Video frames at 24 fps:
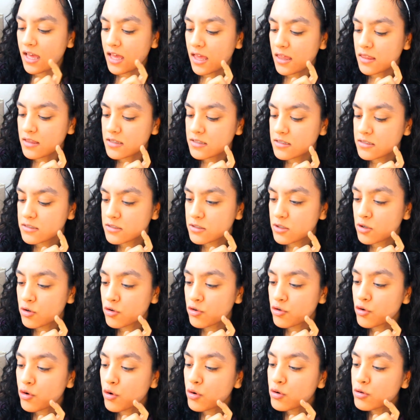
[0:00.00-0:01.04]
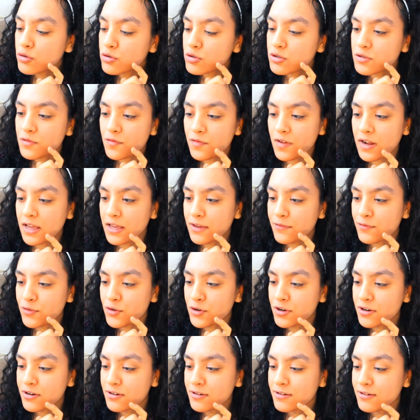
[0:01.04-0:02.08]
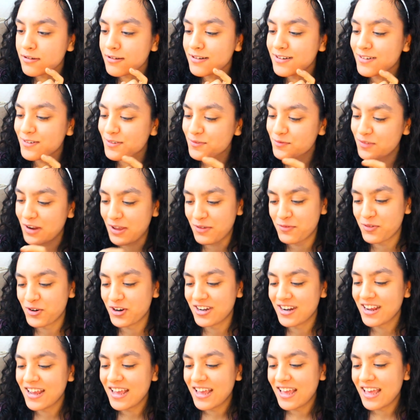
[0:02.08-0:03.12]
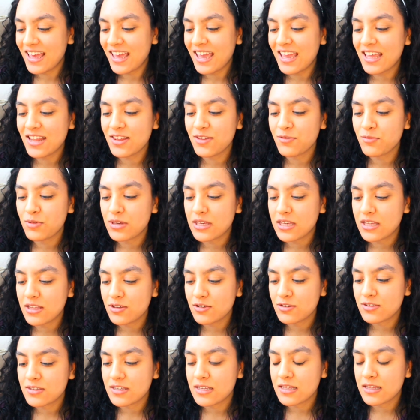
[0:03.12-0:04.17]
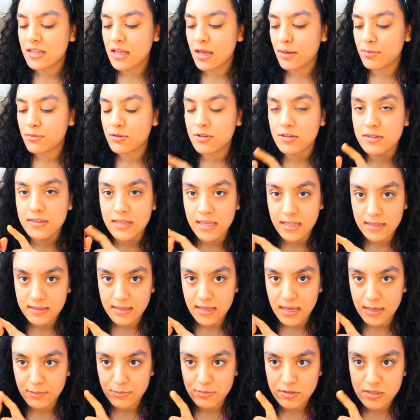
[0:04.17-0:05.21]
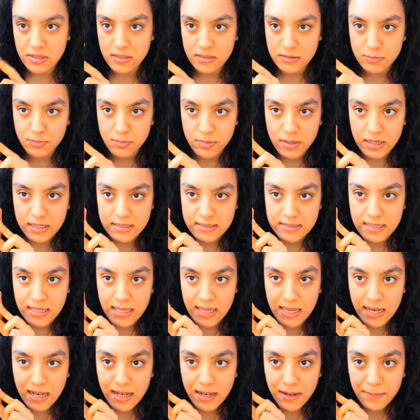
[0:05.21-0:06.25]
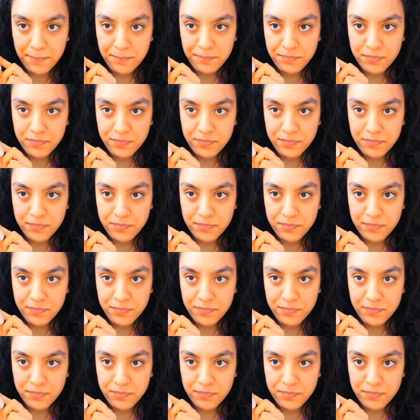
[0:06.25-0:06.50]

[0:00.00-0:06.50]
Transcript: and this is rose flavored flavored and we can use it up to ten times, this bottle.